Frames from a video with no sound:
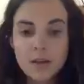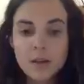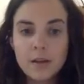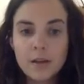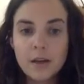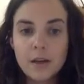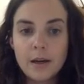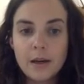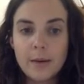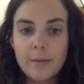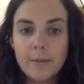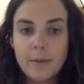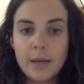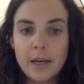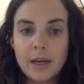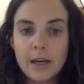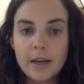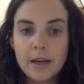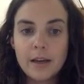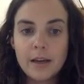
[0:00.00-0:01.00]

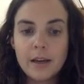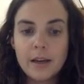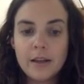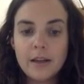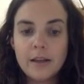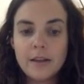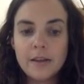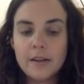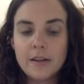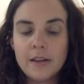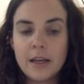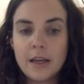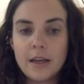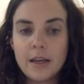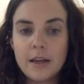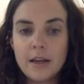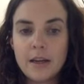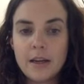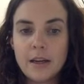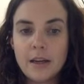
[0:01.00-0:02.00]
Topic
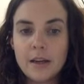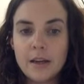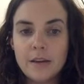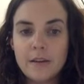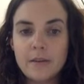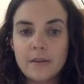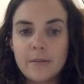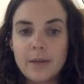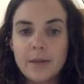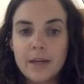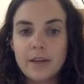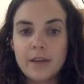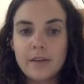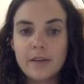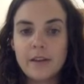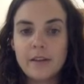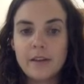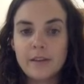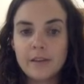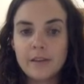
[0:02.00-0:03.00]
sentence, because
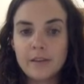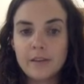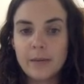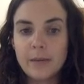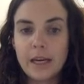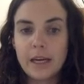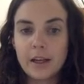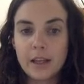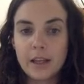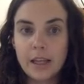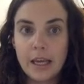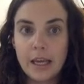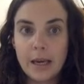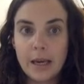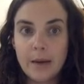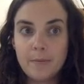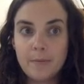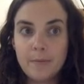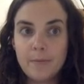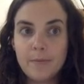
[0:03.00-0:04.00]
this is my
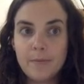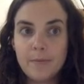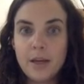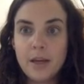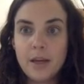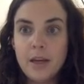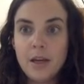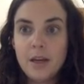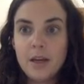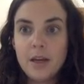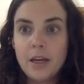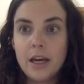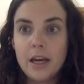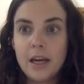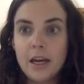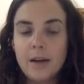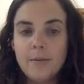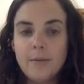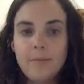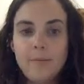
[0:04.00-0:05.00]
claim.
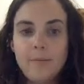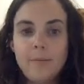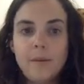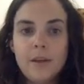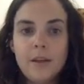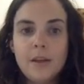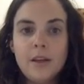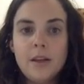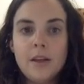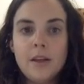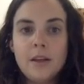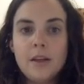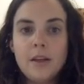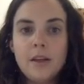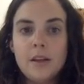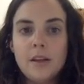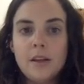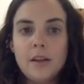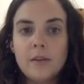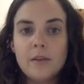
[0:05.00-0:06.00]
Okay,
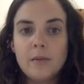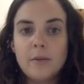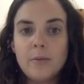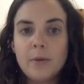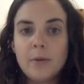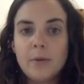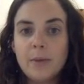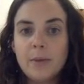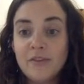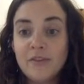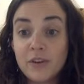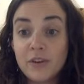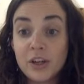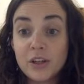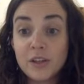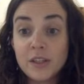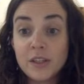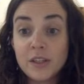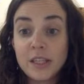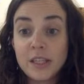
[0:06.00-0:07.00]
this would be my
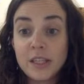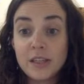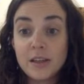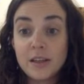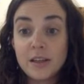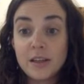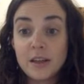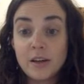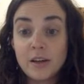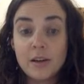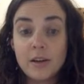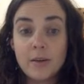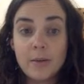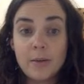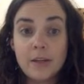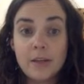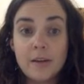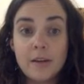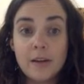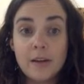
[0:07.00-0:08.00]
first detail in my
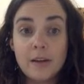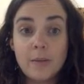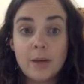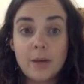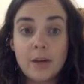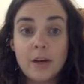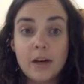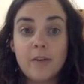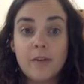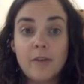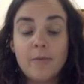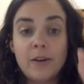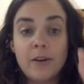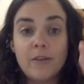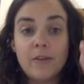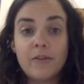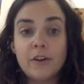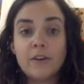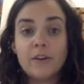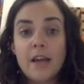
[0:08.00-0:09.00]
test paragraph, my
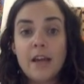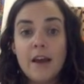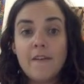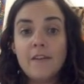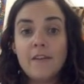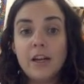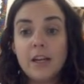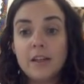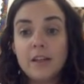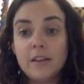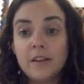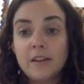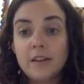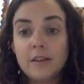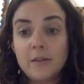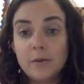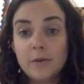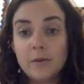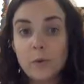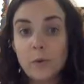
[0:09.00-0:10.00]
first evidence
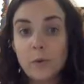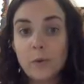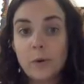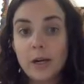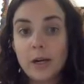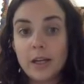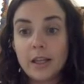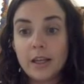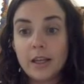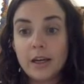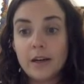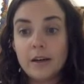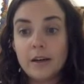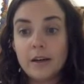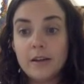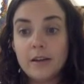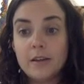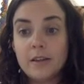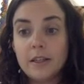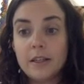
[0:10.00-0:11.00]
right there,
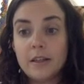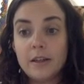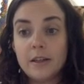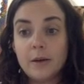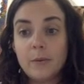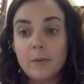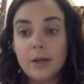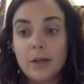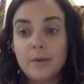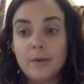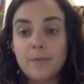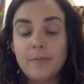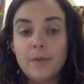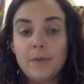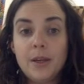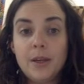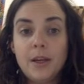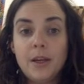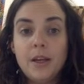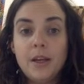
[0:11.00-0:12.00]
detail 1.
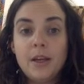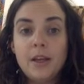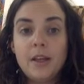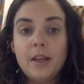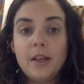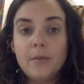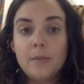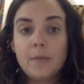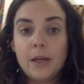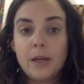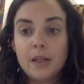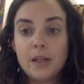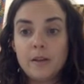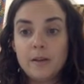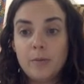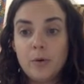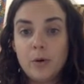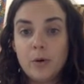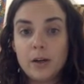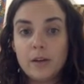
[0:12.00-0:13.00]
Then my
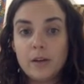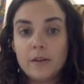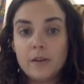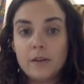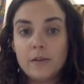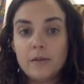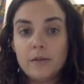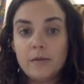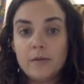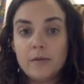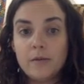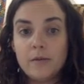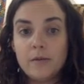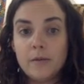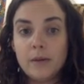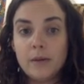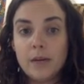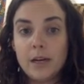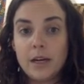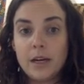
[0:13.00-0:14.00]
support
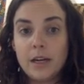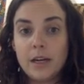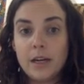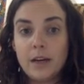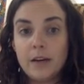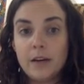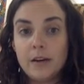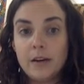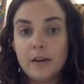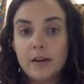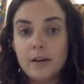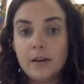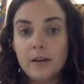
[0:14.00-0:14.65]
right here,